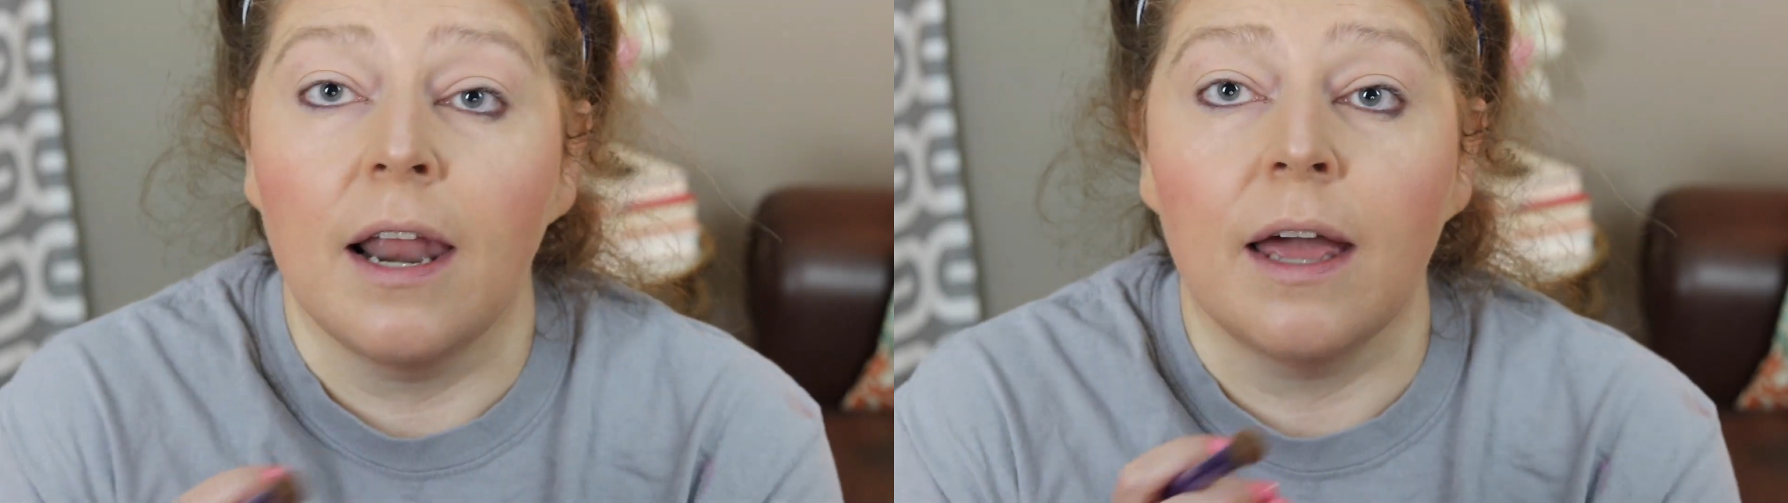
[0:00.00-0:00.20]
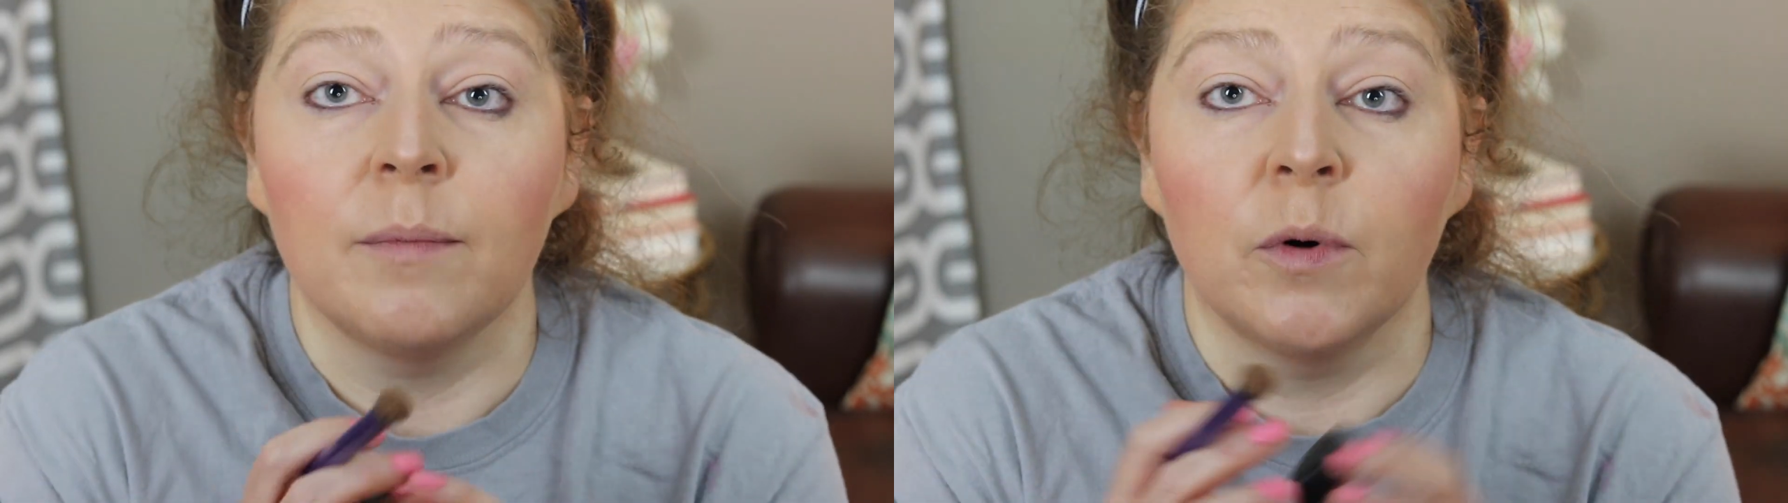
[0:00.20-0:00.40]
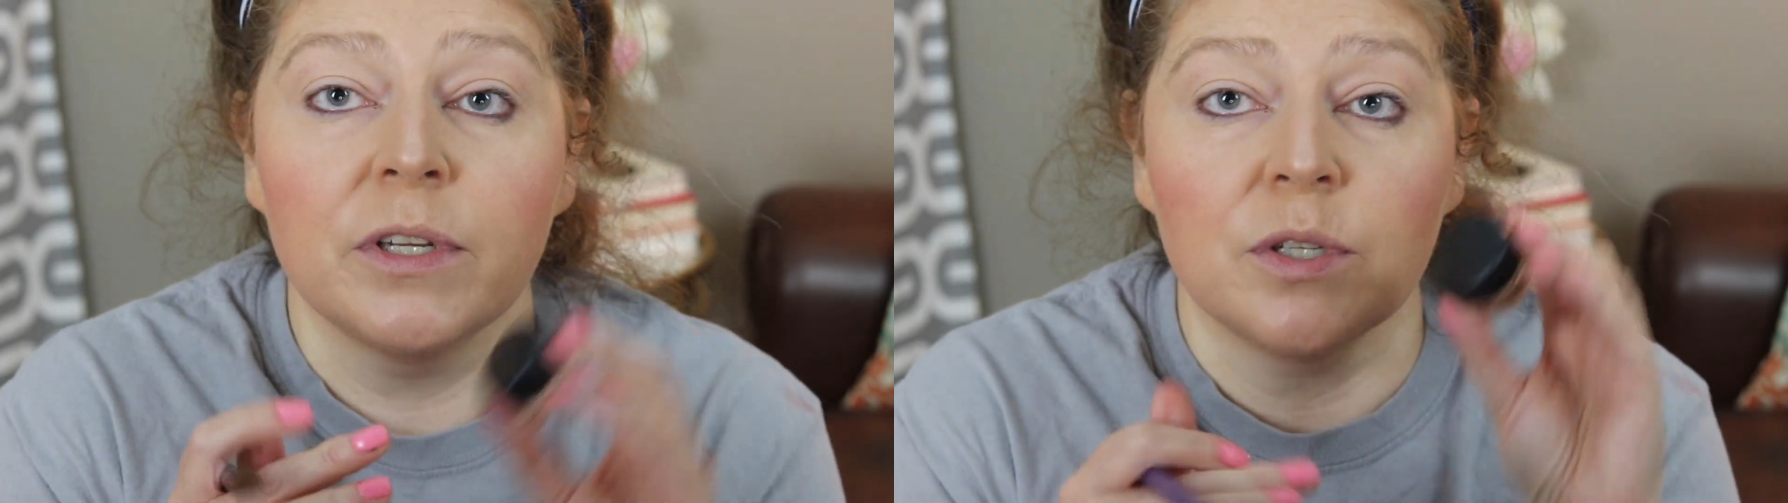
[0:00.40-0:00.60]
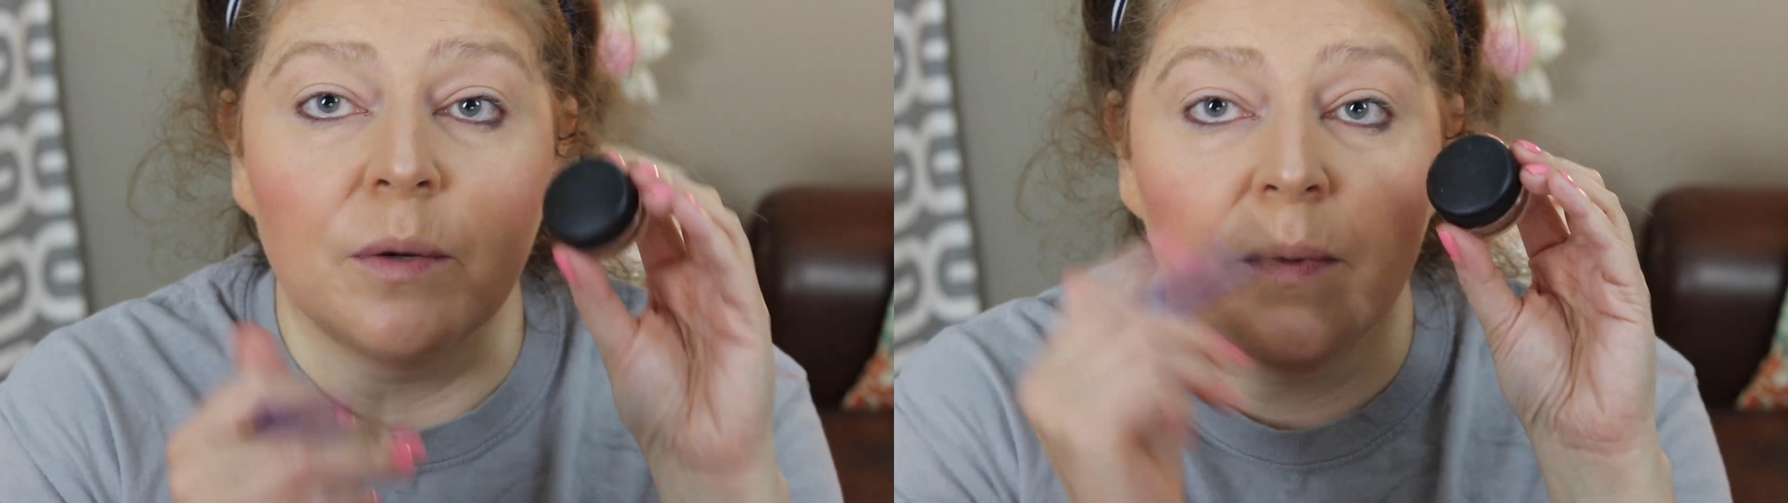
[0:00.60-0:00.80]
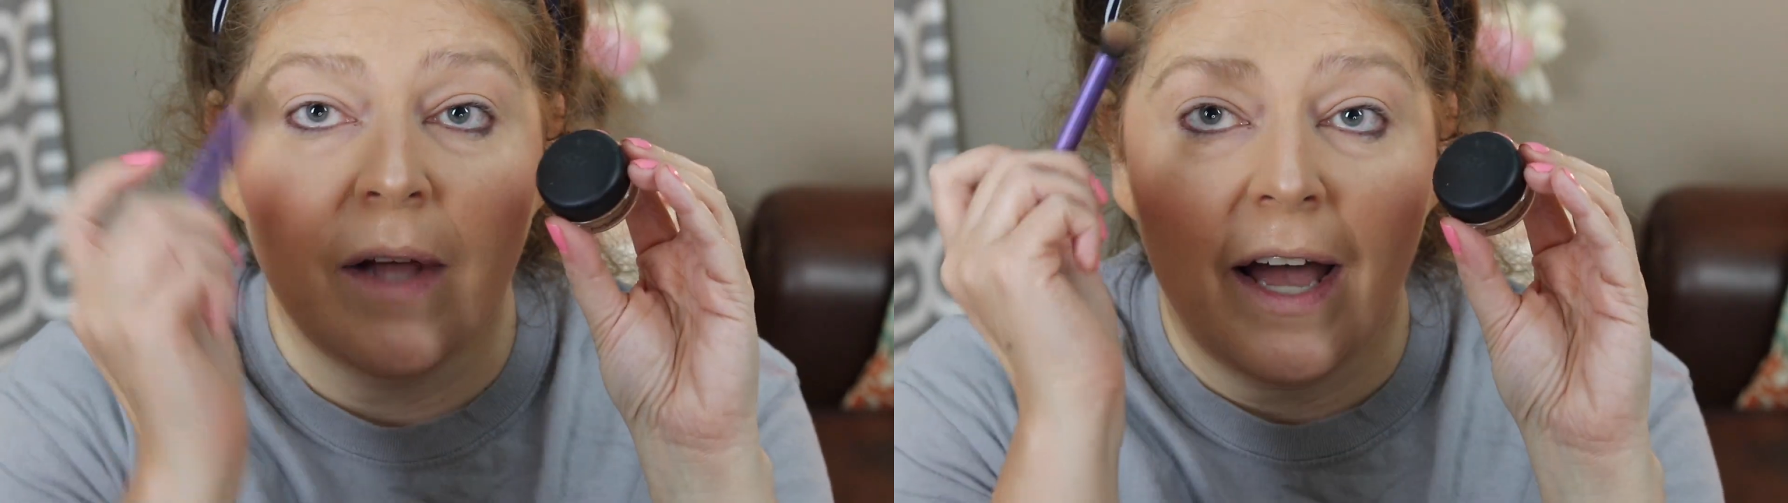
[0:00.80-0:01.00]
and I'm going
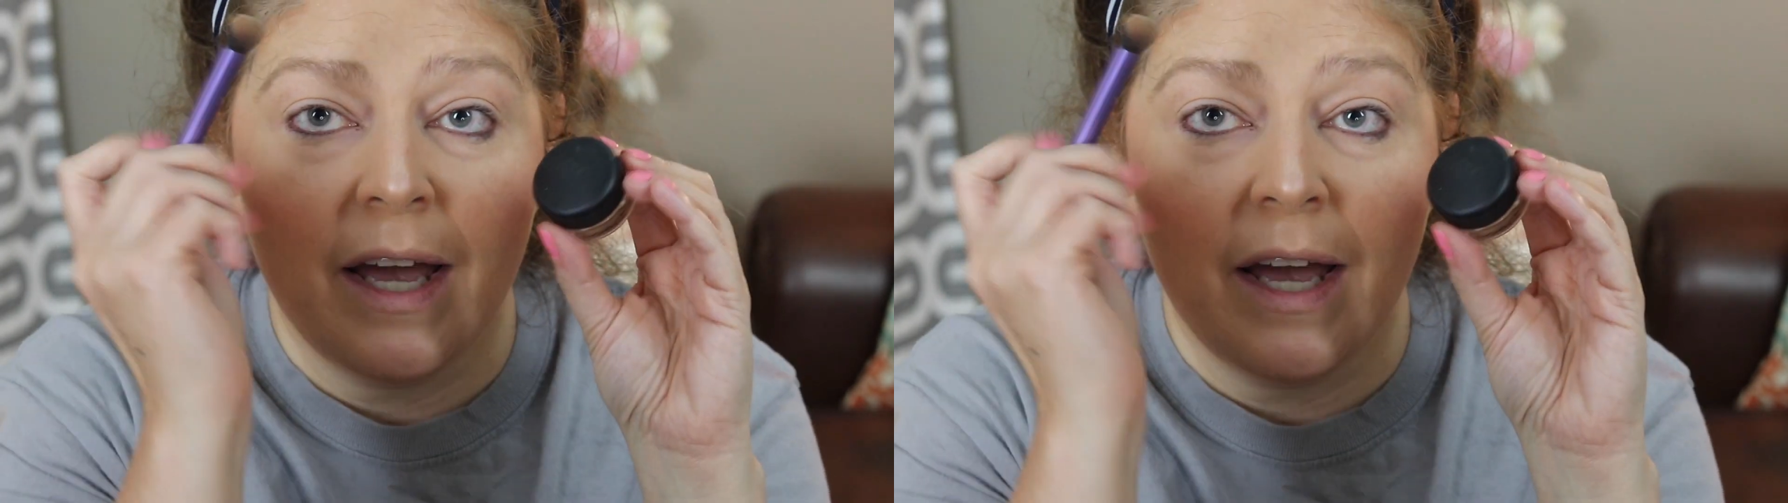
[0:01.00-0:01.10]
to apply